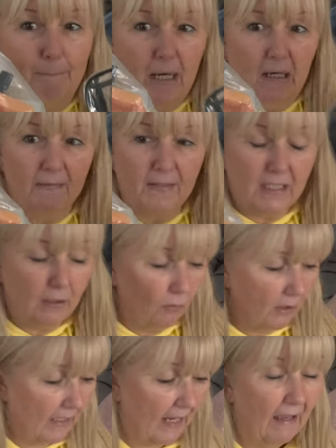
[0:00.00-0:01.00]
but I'm still
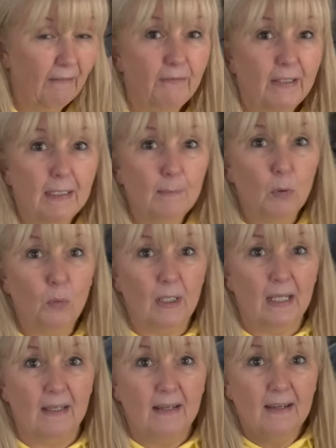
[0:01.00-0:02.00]
going to have in the
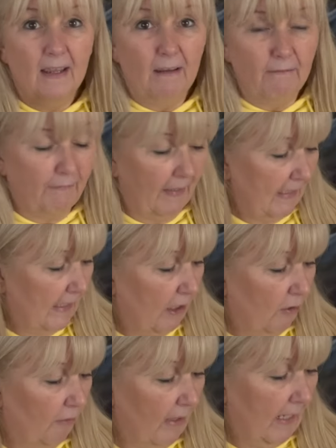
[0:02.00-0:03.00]
morning face
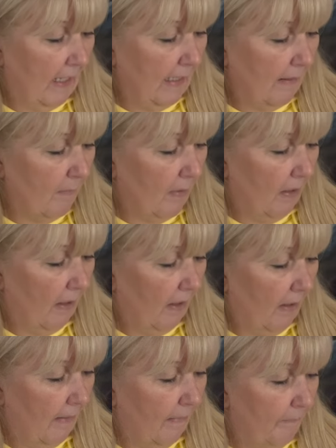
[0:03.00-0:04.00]
cream.
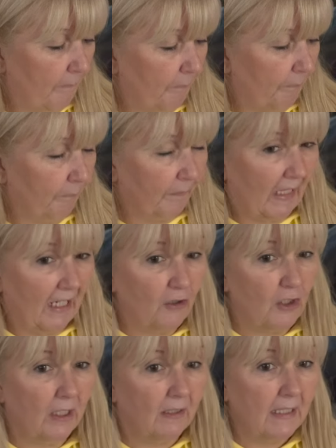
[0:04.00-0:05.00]

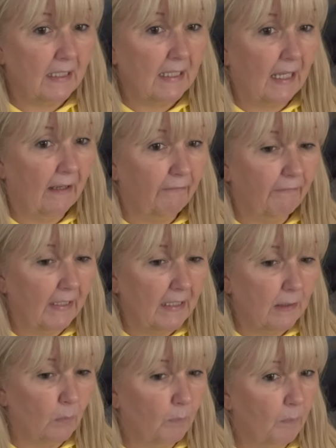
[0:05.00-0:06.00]
Actually, I need to get a
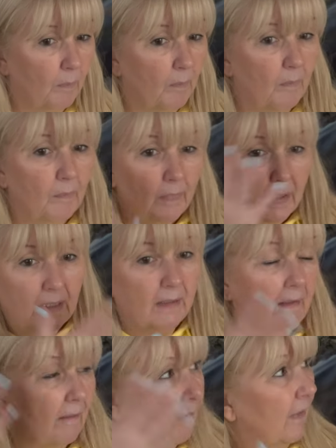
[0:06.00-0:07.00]
face
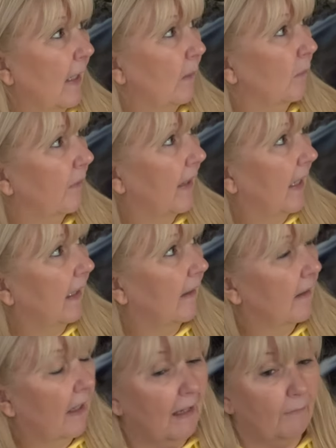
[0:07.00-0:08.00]
flannel thing.
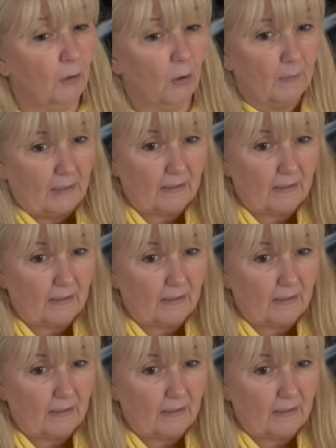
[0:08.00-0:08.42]
I haven't got one of